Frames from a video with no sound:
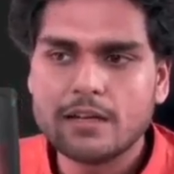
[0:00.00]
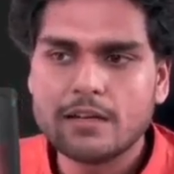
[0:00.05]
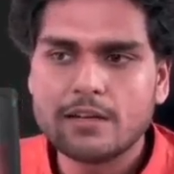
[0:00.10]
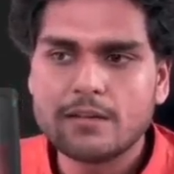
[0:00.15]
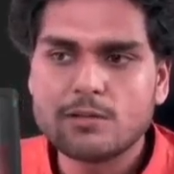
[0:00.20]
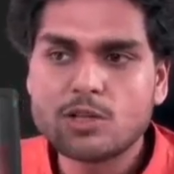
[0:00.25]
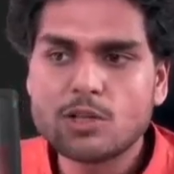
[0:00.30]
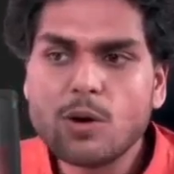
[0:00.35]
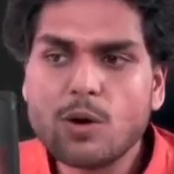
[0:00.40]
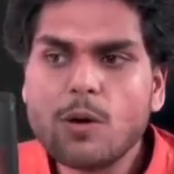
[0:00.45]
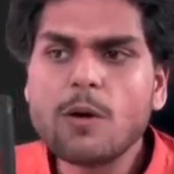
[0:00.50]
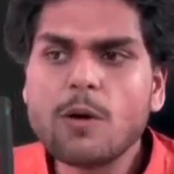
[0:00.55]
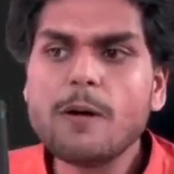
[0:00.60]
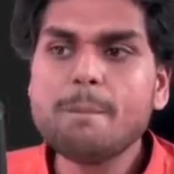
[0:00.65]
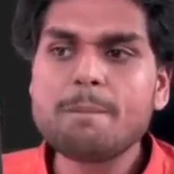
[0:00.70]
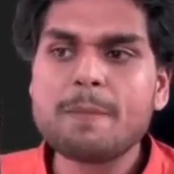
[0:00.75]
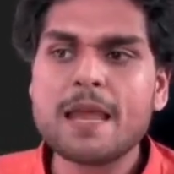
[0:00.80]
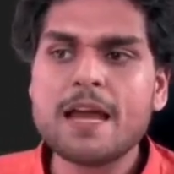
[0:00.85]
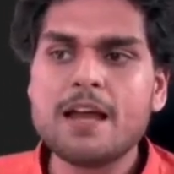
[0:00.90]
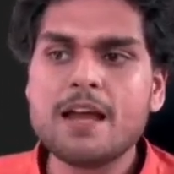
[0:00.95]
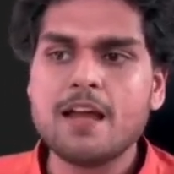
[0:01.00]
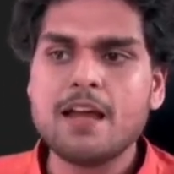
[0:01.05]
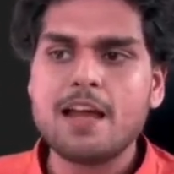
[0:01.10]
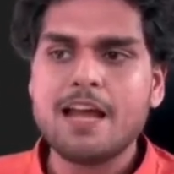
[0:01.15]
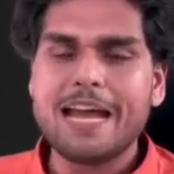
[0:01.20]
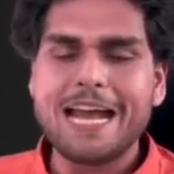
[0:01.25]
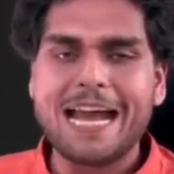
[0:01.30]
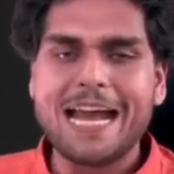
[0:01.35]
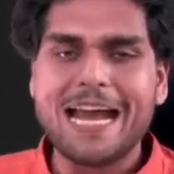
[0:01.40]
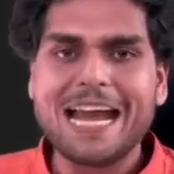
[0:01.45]
So
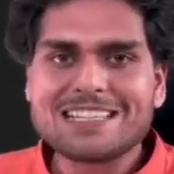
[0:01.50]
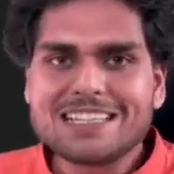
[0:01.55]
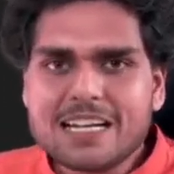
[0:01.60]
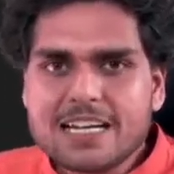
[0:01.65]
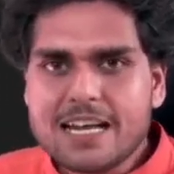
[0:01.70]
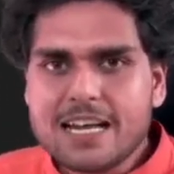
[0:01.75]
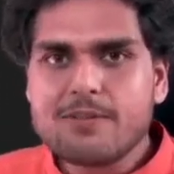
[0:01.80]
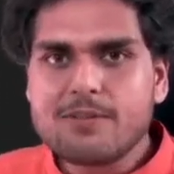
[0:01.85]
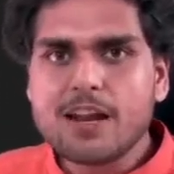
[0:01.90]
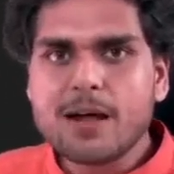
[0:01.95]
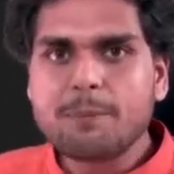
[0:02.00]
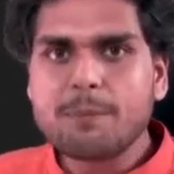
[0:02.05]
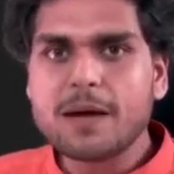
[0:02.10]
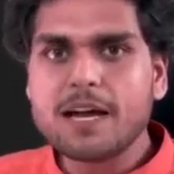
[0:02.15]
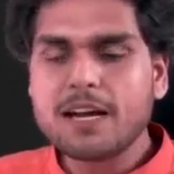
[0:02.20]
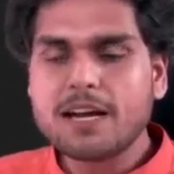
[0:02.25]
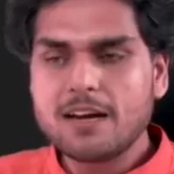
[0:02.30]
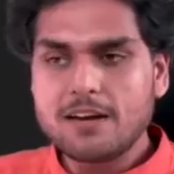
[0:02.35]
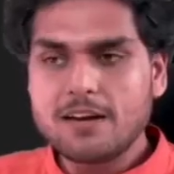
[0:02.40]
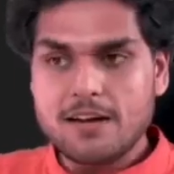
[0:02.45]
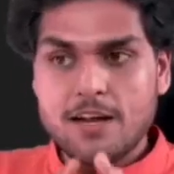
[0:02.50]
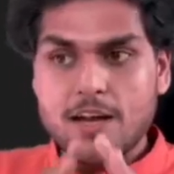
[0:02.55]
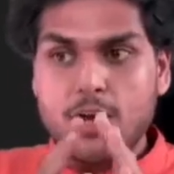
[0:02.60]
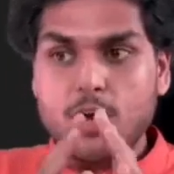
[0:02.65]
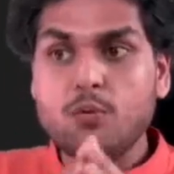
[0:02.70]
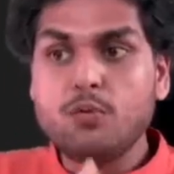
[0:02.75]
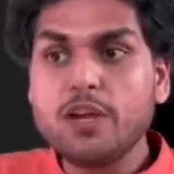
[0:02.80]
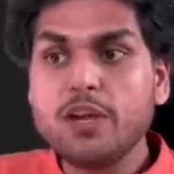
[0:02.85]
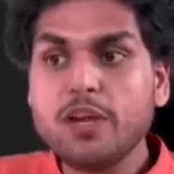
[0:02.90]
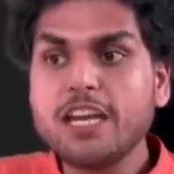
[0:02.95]
as a developer,
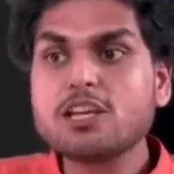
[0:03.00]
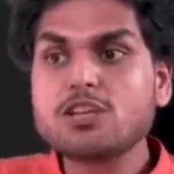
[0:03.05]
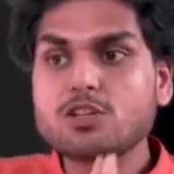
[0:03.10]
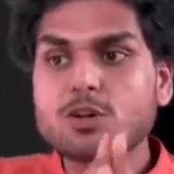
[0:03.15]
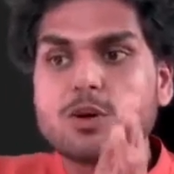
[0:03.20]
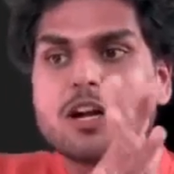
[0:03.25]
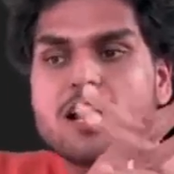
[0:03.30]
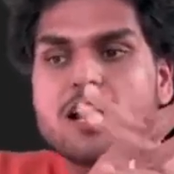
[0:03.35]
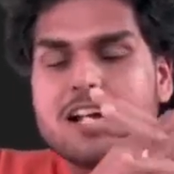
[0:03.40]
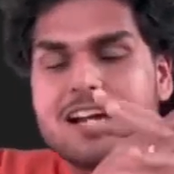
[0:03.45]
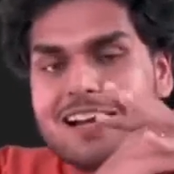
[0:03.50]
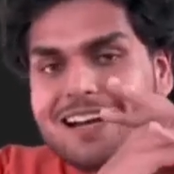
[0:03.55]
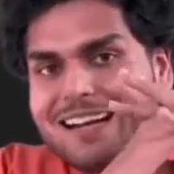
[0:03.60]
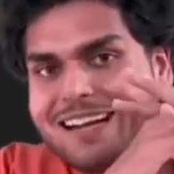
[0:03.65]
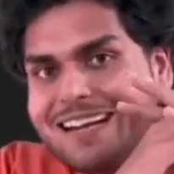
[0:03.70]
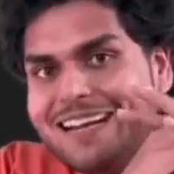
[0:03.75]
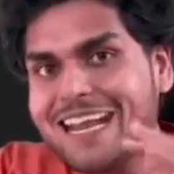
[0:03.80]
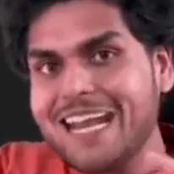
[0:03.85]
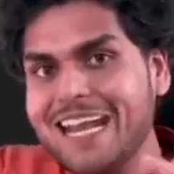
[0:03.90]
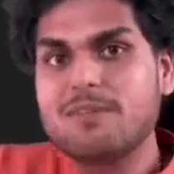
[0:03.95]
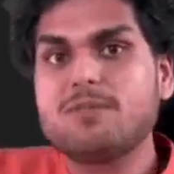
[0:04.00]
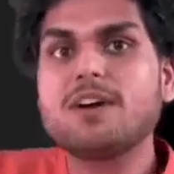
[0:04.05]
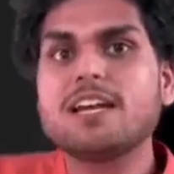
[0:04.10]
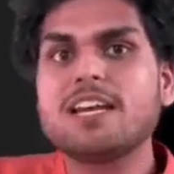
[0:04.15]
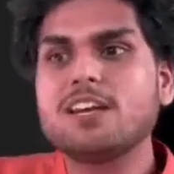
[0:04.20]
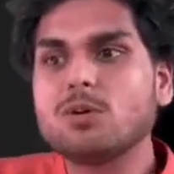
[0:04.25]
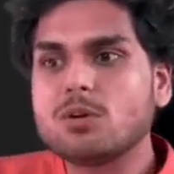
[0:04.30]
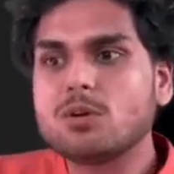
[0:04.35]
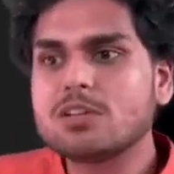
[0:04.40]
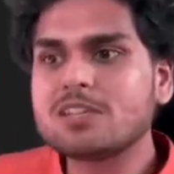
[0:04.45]
we should never
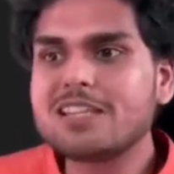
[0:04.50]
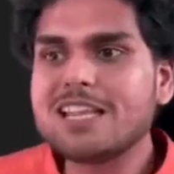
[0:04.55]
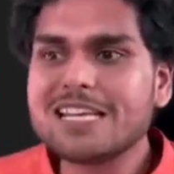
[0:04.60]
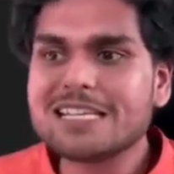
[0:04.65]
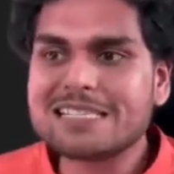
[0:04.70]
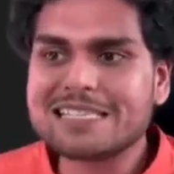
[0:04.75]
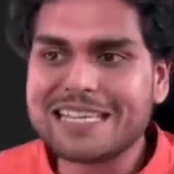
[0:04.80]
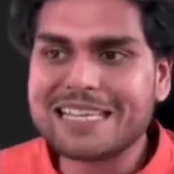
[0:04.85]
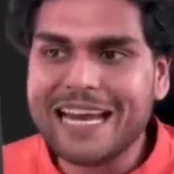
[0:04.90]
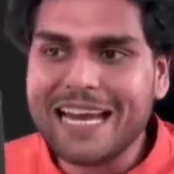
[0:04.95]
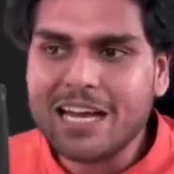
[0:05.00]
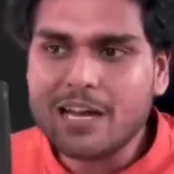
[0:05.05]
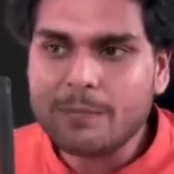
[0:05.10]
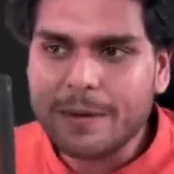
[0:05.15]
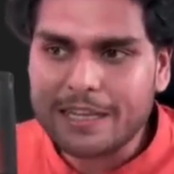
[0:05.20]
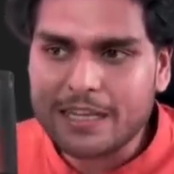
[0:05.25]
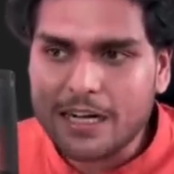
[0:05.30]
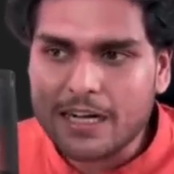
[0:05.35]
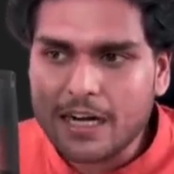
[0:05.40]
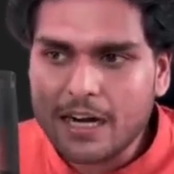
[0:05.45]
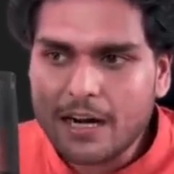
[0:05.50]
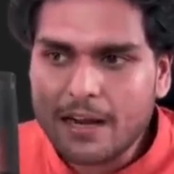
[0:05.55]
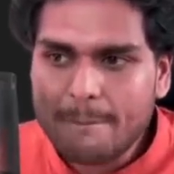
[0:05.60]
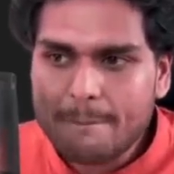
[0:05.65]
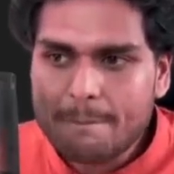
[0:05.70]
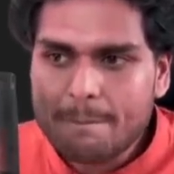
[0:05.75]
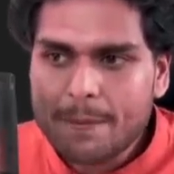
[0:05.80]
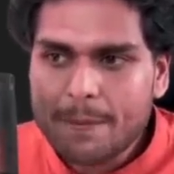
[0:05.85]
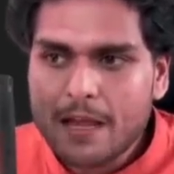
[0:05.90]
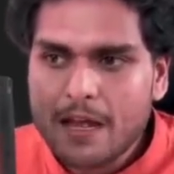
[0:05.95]
use this sync method,
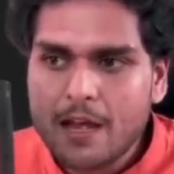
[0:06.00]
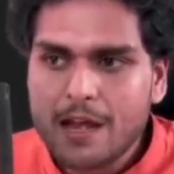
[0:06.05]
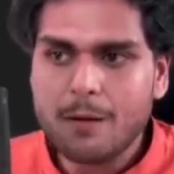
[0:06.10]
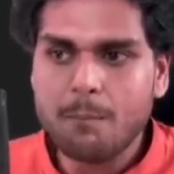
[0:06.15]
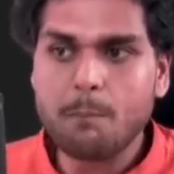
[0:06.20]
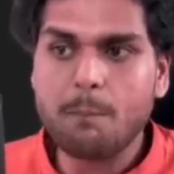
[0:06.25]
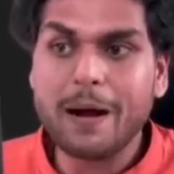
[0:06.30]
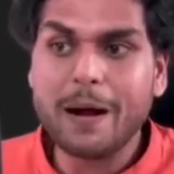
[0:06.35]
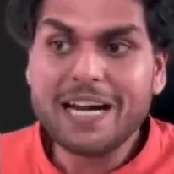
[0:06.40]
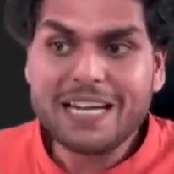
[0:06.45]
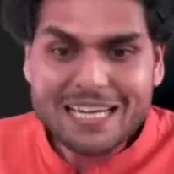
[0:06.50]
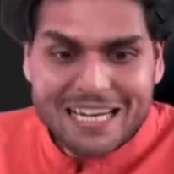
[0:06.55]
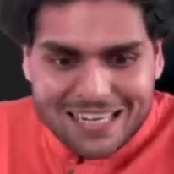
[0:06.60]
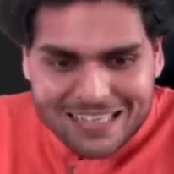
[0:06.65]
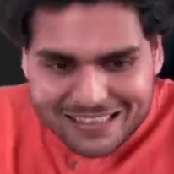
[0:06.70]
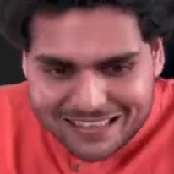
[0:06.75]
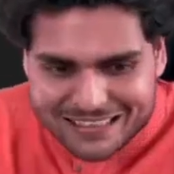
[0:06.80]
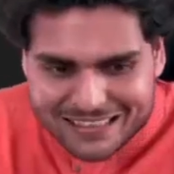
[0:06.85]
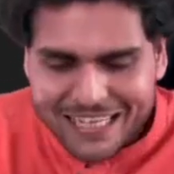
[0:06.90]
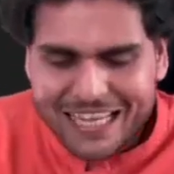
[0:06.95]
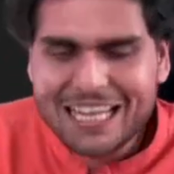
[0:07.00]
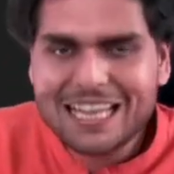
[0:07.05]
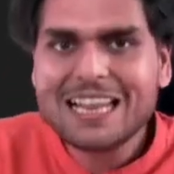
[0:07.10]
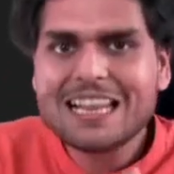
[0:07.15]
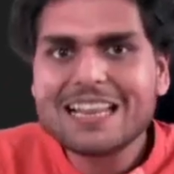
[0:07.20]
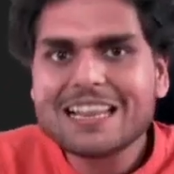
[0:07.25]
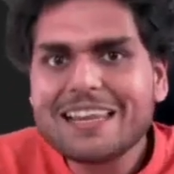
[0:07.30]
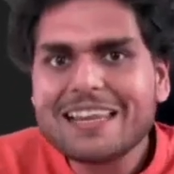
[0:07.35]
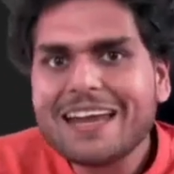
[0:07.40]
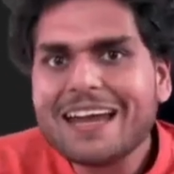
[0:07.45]
but still
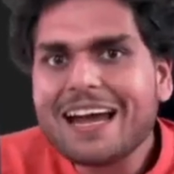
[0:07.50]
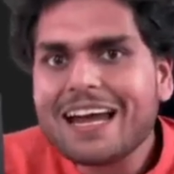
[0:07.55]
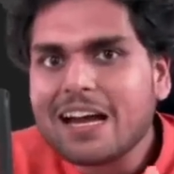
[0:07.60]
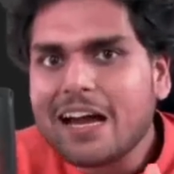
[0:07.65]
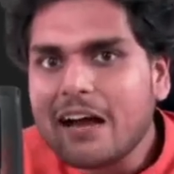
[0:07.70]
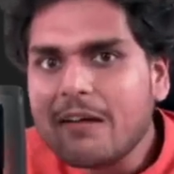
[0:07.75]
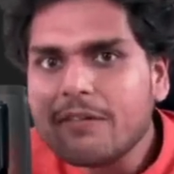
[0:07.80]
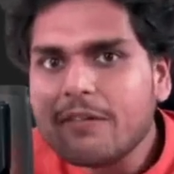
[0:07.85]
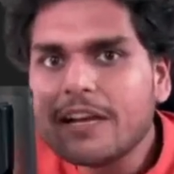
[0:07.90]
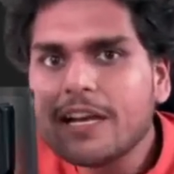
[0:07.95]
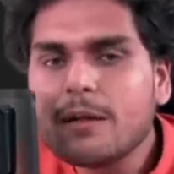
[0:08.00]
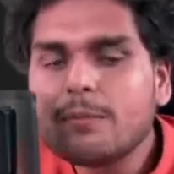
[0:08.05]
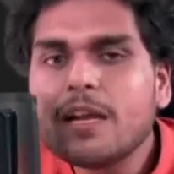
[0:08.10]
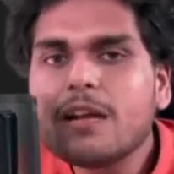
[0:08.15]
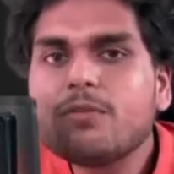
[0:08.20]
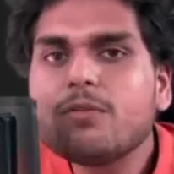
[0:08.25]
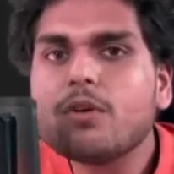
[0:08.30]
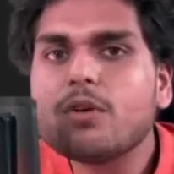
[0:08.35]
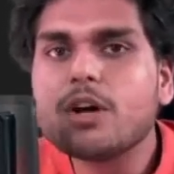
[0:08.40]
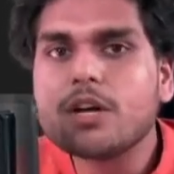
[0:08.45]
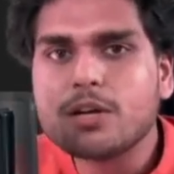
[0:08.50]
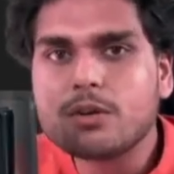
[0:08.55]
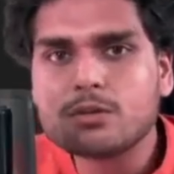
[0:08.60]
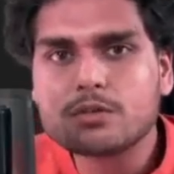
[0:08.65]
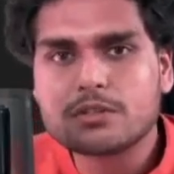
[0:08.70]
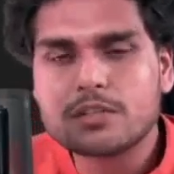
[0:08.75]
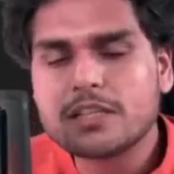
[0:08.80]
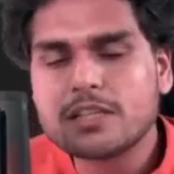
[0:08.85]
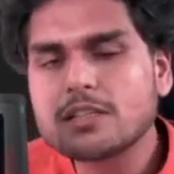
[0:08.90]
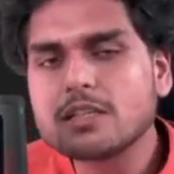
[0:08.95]
they are available for use.
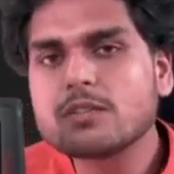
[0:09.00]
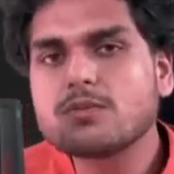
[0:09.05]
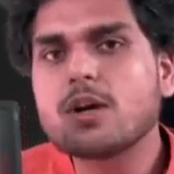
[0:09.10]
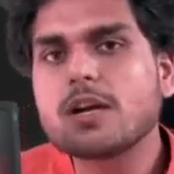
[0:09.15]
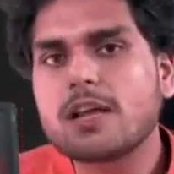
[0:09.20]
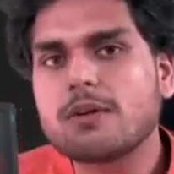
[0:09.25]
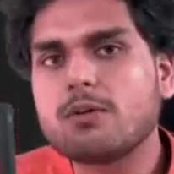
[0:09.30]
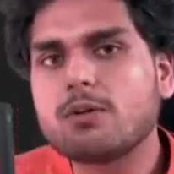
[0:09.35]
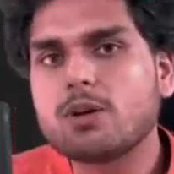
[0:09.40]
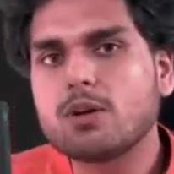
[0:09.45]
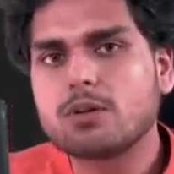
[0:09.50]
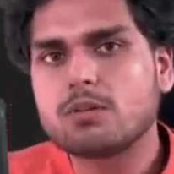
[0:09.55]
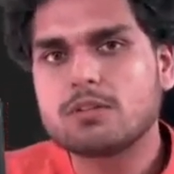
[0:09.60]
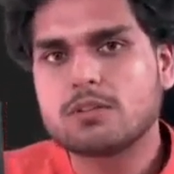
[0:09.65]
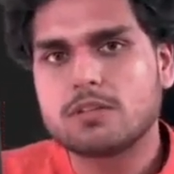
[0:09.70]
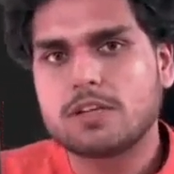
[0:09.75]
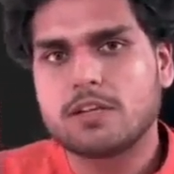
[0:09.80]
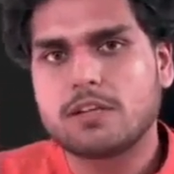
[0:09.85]
This is what I want to say.